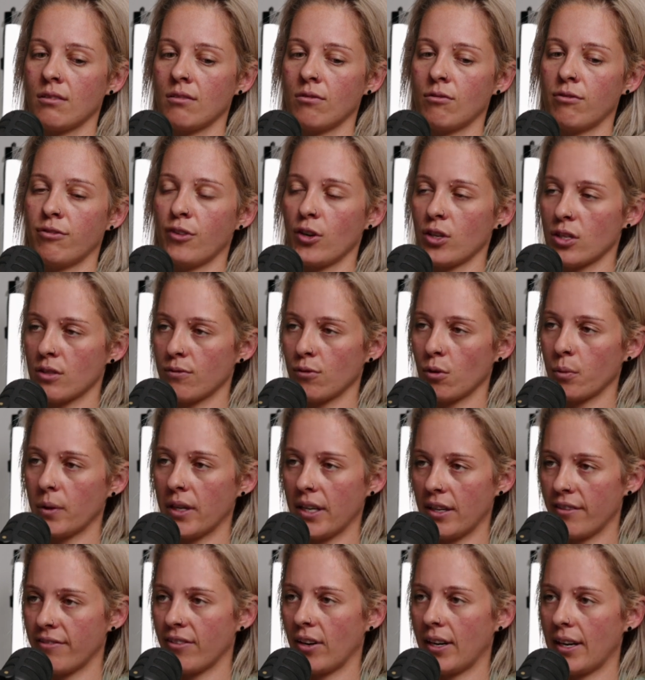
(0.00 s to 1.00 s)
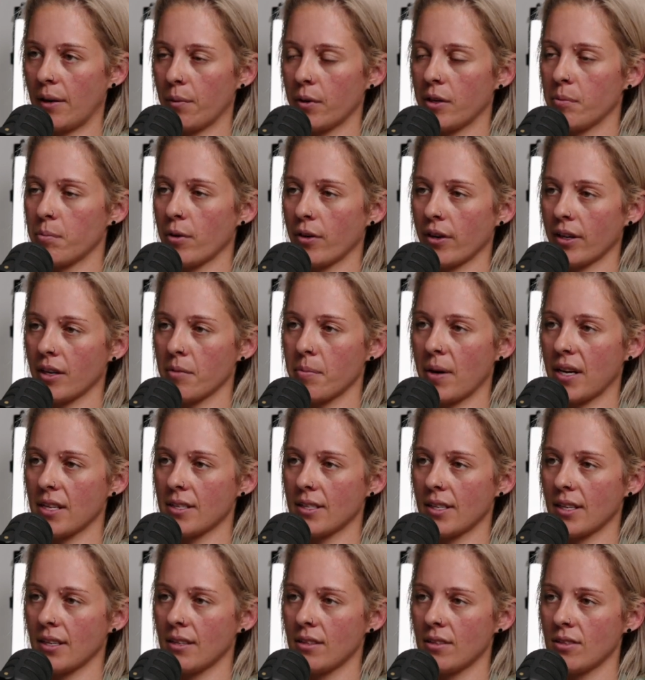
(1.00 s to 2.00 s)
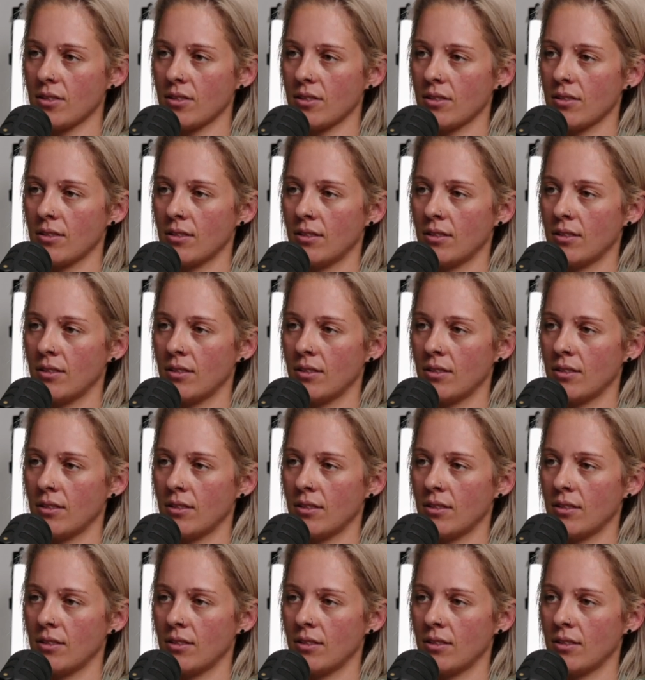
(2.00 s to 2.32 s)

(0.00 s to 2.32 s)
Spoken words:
first of all, we need to find out what your borrowing capacity is.